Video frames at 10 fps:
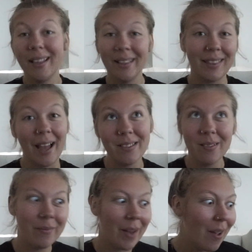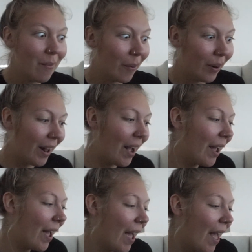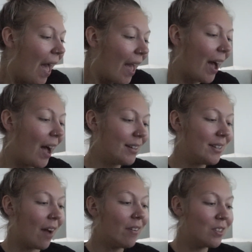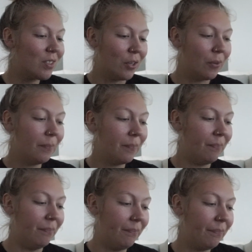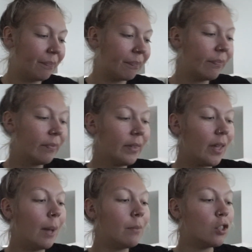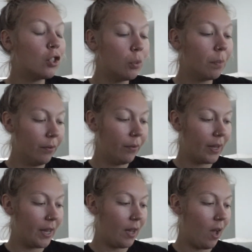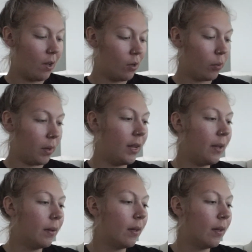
that's my morning, and now it's noon. I'm super fucking hungry.